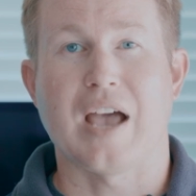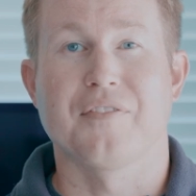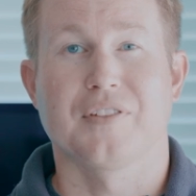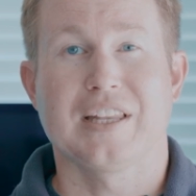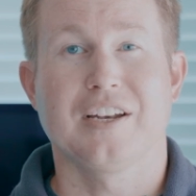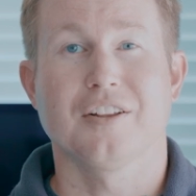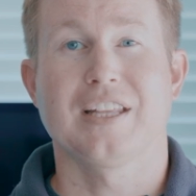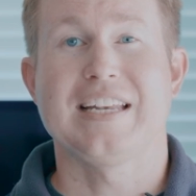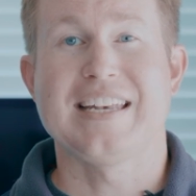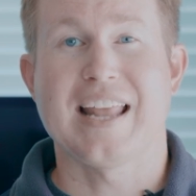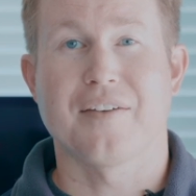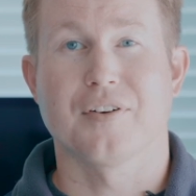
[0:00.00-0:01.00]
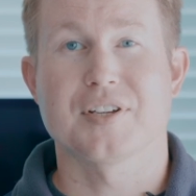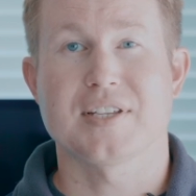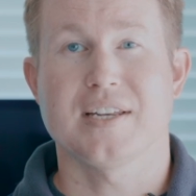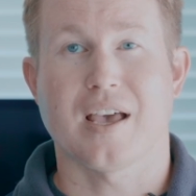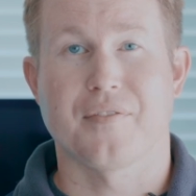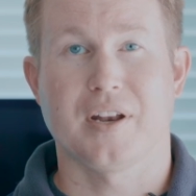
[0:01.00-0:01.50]
I've literally never
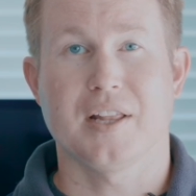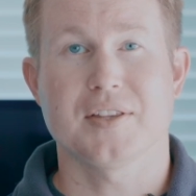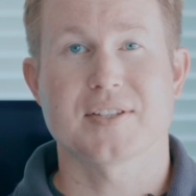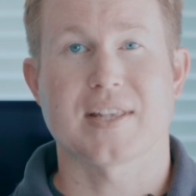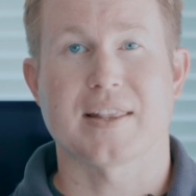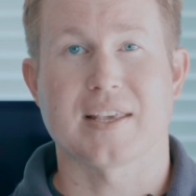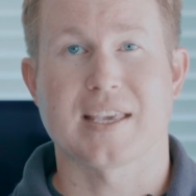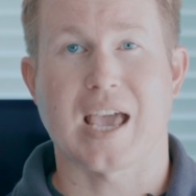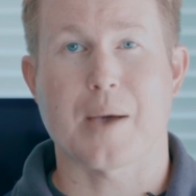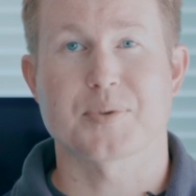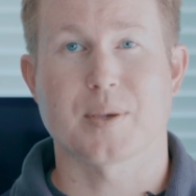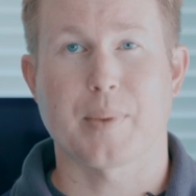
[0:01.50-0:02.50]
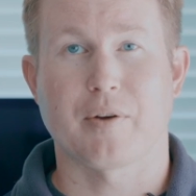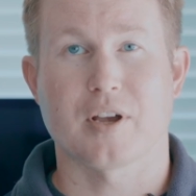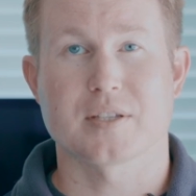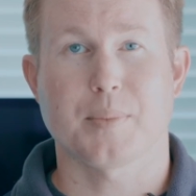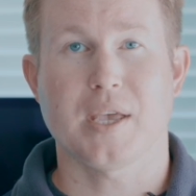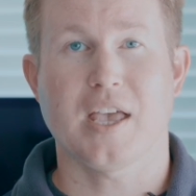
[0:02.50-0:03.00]
seen evidence that the gaps on my
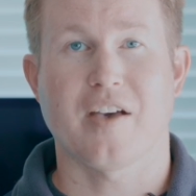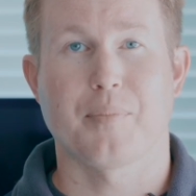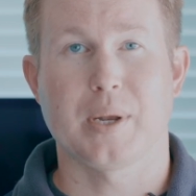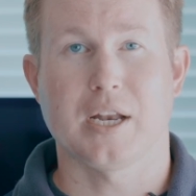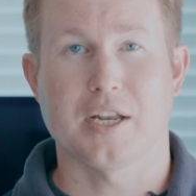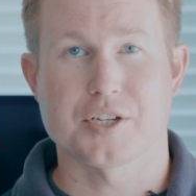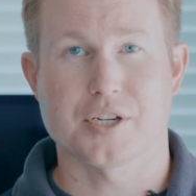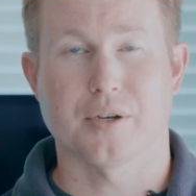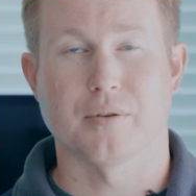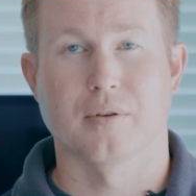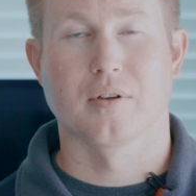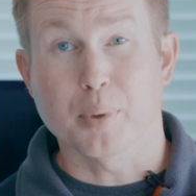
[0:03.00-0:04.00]
resume have been an issue.